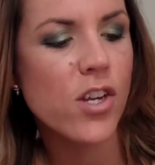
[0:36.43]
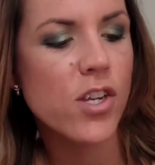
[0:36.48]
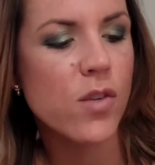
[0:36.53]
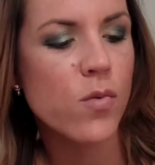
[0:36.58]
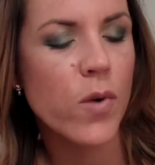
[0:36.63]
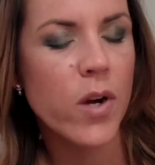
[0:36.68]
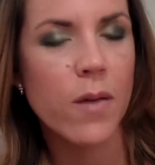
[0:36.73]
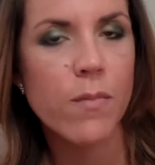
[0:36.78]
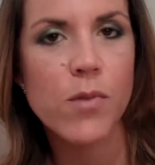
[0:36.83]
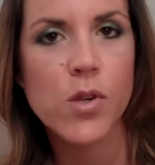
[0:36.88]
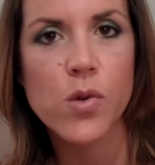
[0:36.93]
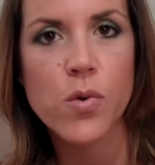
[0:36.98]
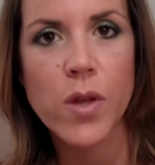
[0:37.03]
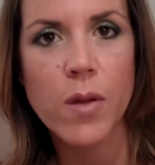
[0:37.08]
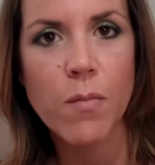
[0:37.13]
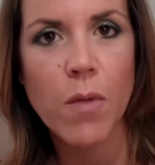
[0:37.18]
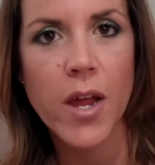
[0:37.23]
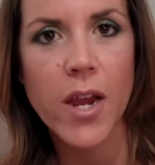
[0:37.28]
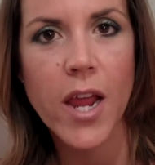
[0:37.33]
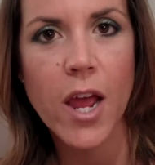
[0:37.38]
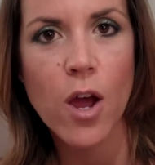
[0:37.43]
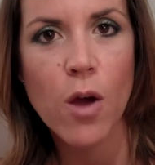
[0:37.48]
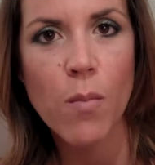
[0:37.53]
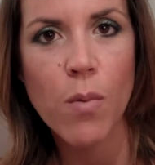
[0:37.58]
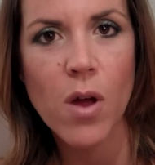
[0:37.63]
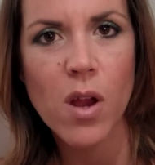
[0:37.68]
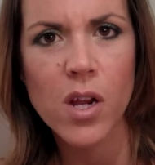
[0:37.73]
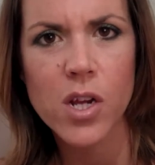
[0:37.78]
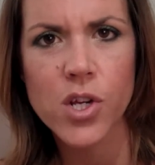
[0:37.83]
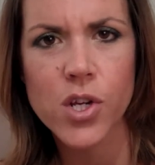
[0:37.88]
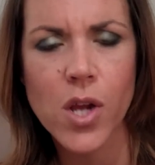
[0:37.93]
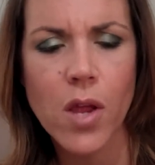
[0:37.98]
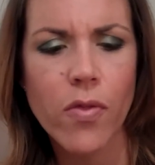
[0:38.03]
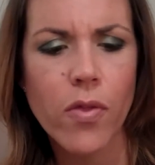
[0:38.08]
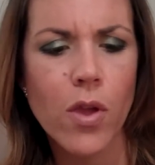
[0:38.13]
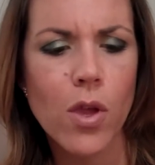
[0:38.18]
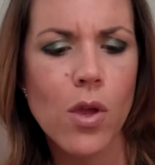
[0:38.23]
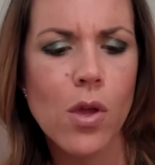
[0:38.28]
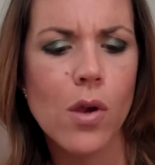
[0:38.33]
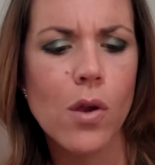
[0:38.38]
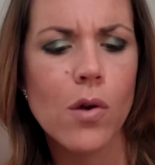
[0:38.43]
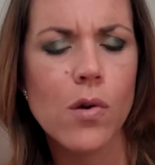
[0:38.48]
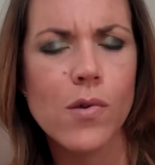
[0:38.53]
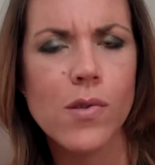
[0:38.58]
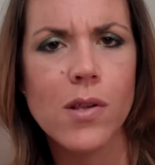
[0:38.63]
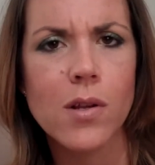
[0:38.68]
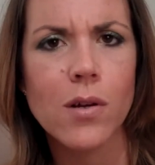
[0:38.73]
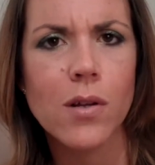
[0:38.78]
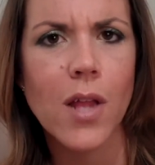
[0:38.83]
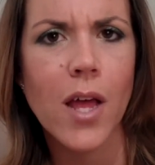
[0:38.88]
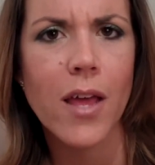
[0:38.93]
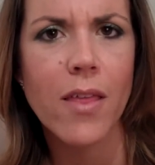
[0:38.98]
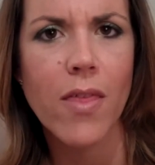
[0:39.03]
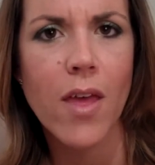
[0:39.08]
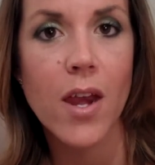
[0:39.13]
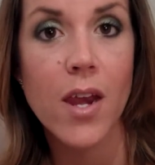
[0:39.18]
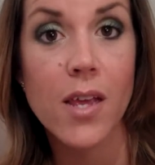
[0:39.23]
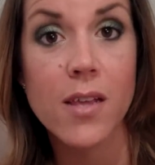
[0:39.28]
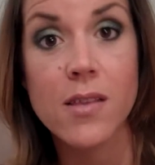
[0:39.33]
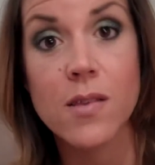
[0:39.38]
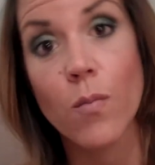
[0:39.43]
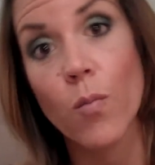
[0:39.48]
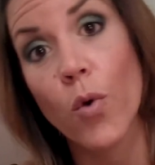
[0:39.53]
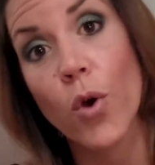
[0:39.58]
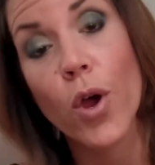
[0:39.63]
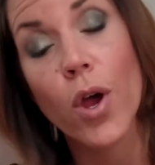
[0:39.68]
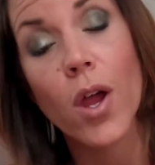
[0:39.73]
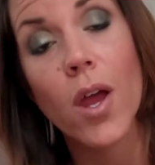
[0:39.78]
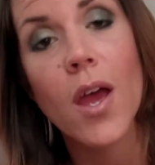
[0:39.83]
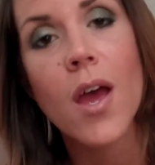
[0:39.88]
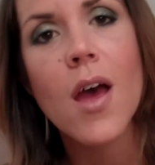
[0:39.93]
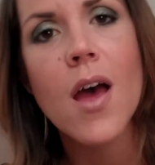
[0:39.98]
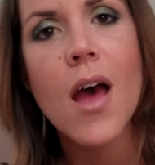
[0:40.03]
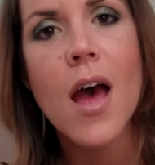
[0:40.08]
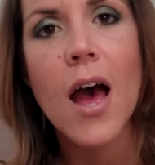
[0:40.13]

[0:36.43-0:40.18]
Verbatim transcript: just when I'm doing my nail polish and the cuticles look like they need some work,